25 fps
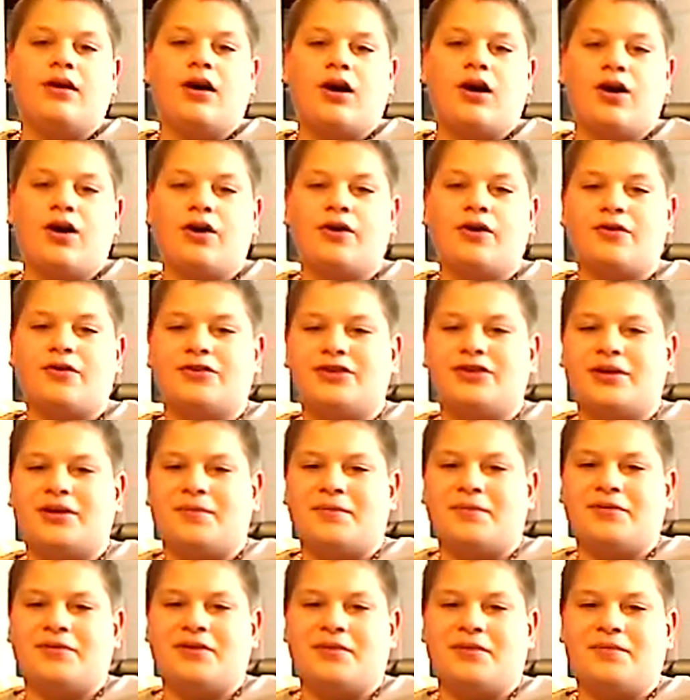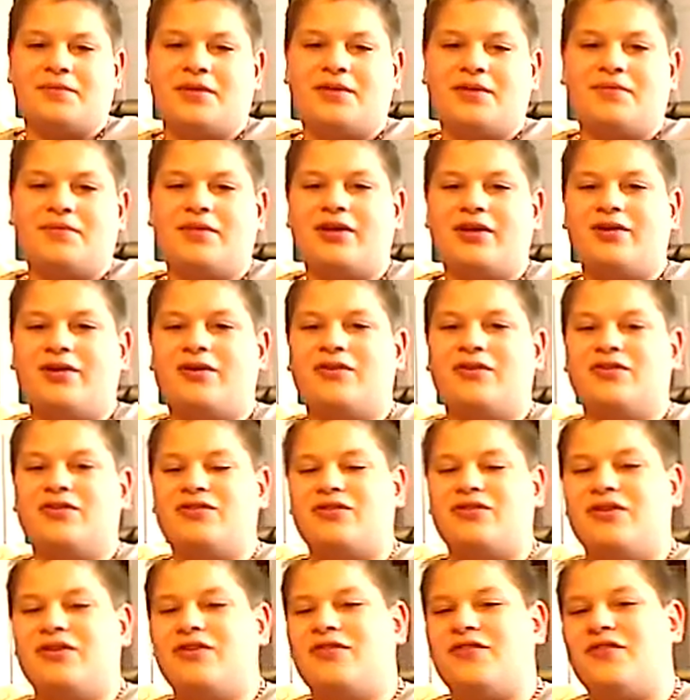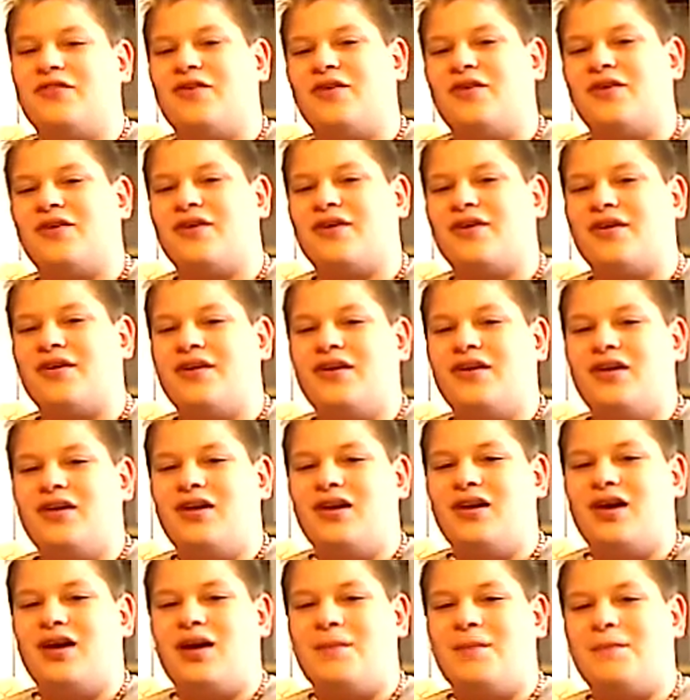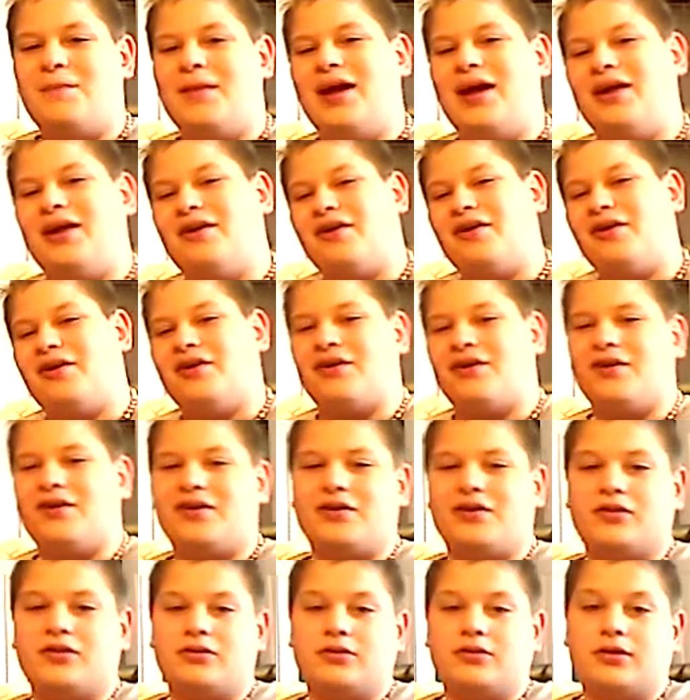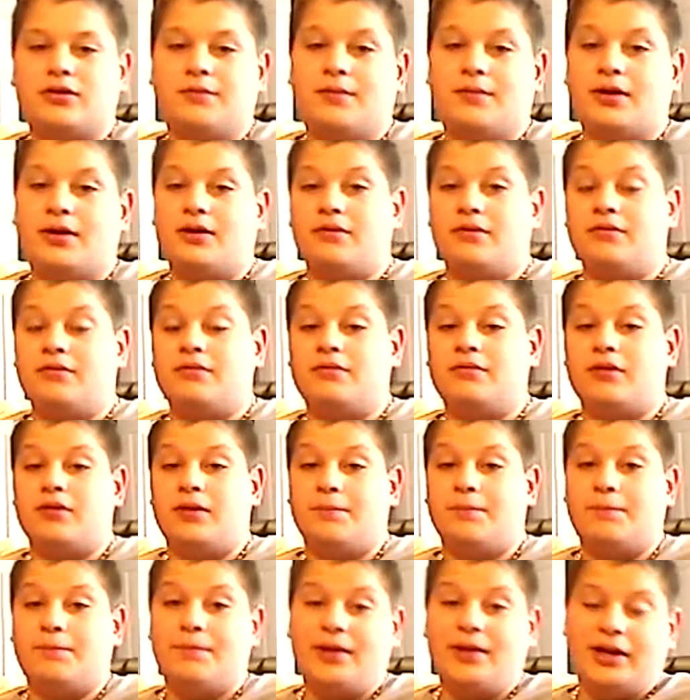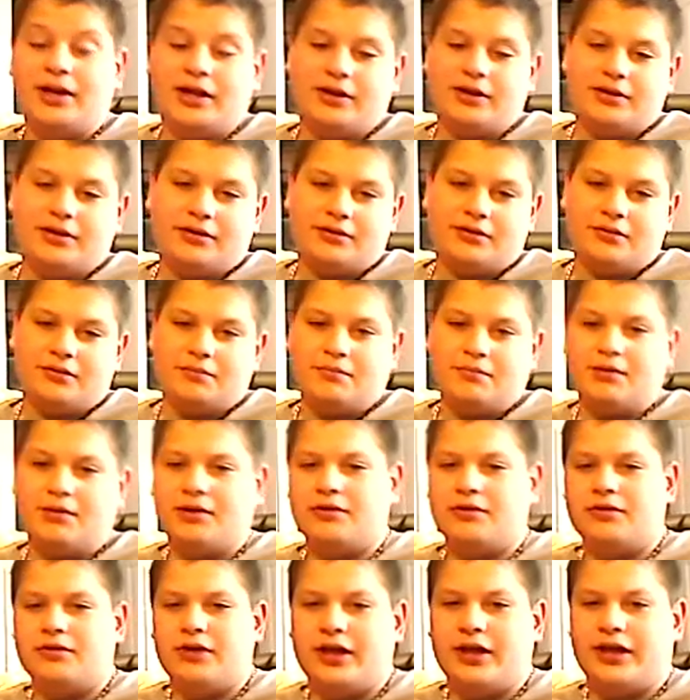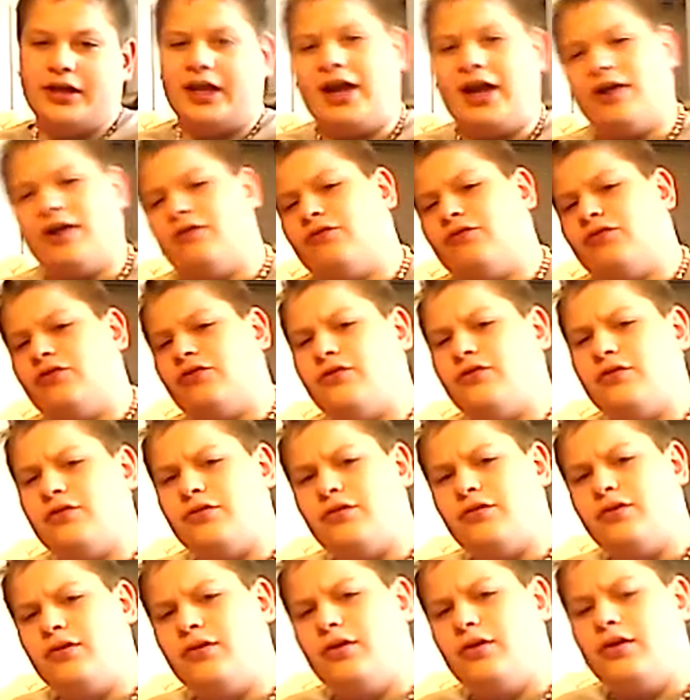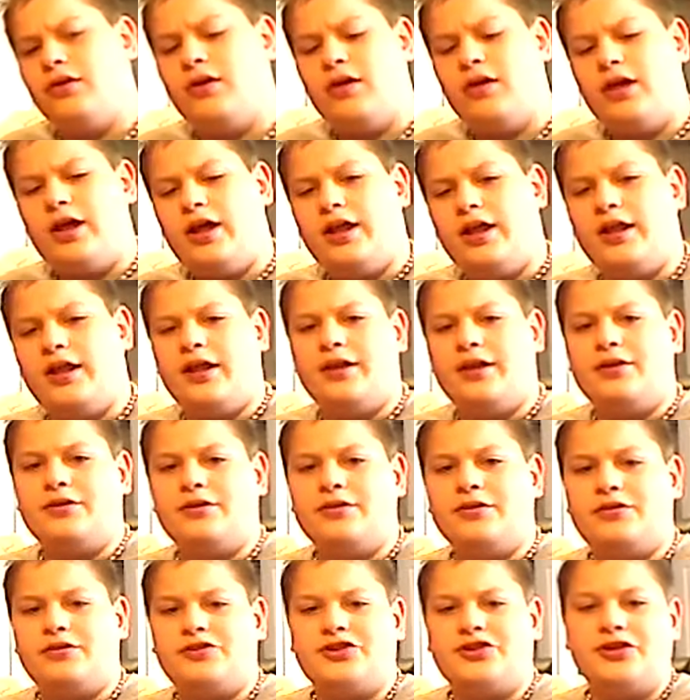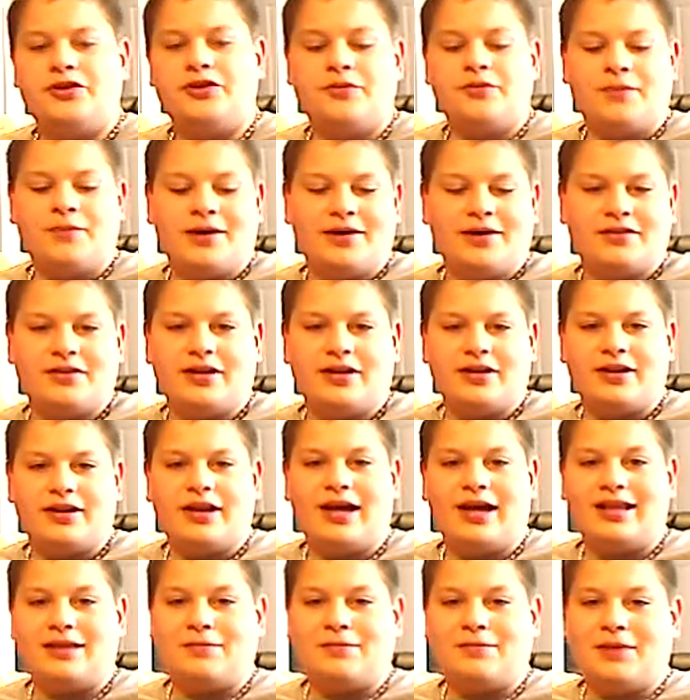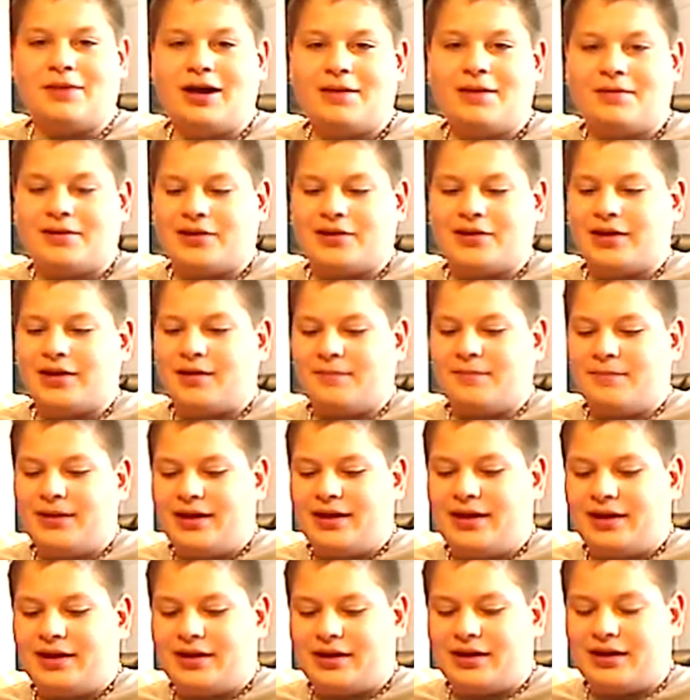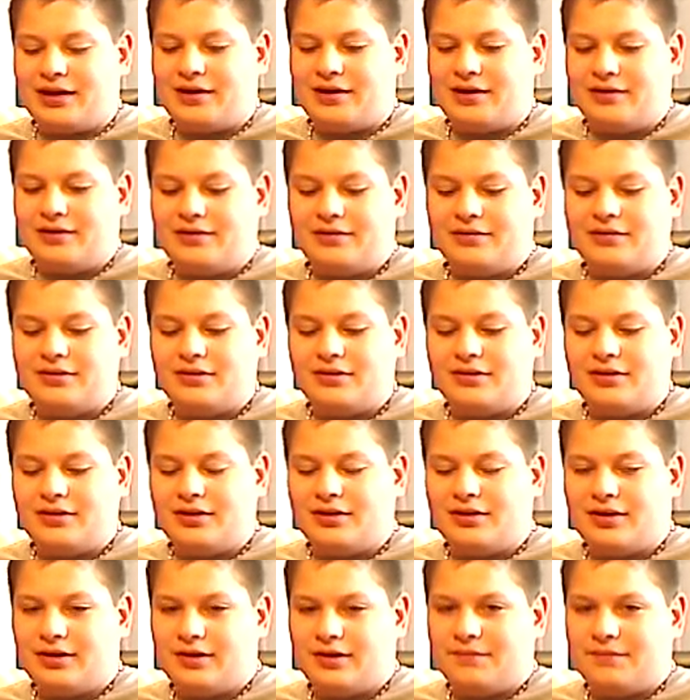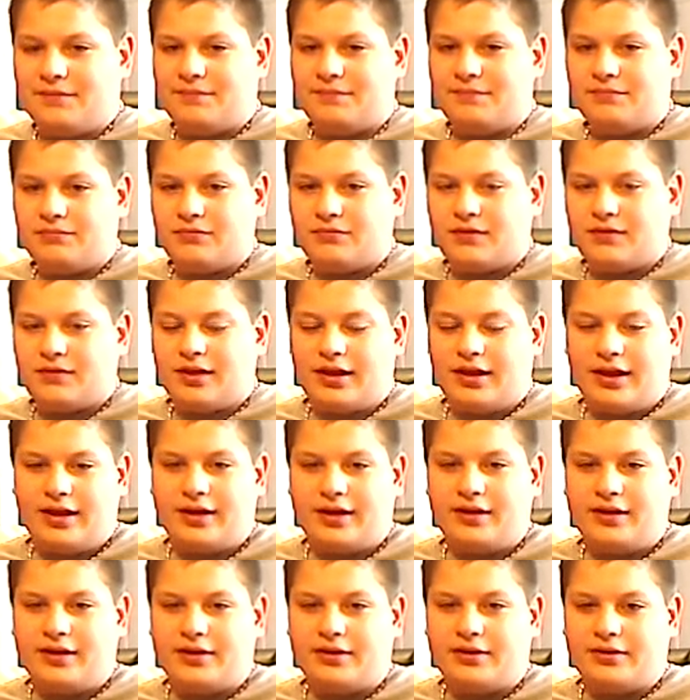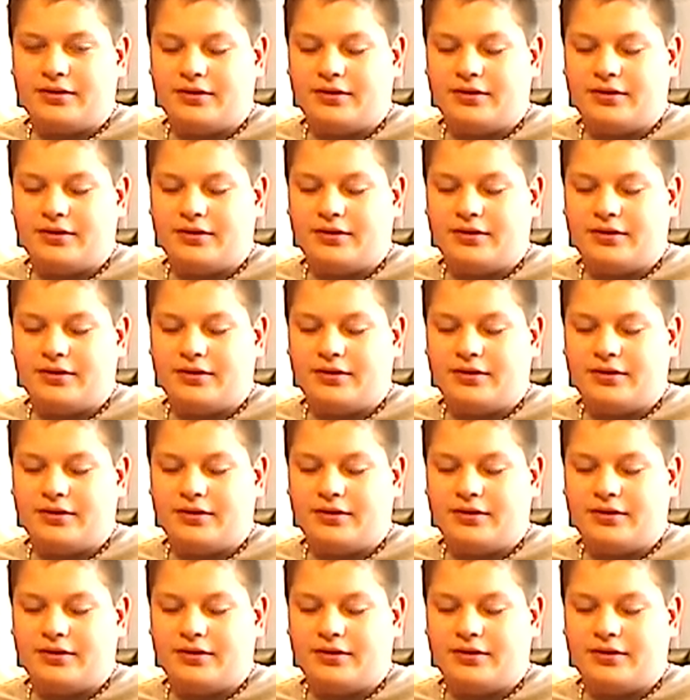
Hardcore Championship, even though it was only for a matter about a minute, but it counts. Then Shinhubasa and Alibaba come back out, and